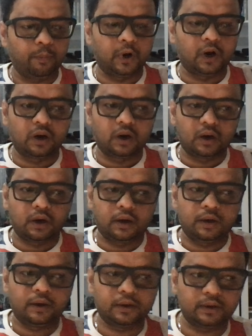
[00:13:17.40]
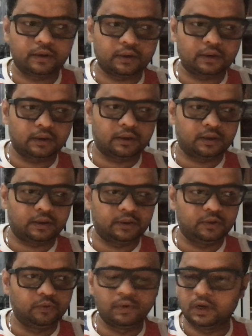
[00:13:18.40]

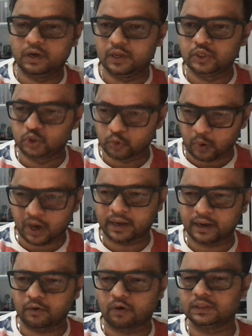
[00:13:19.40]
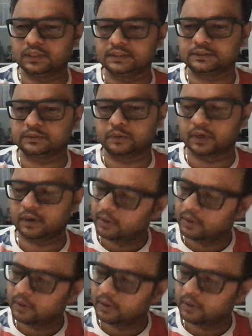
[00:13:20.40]
you will enjoy all this. Okay,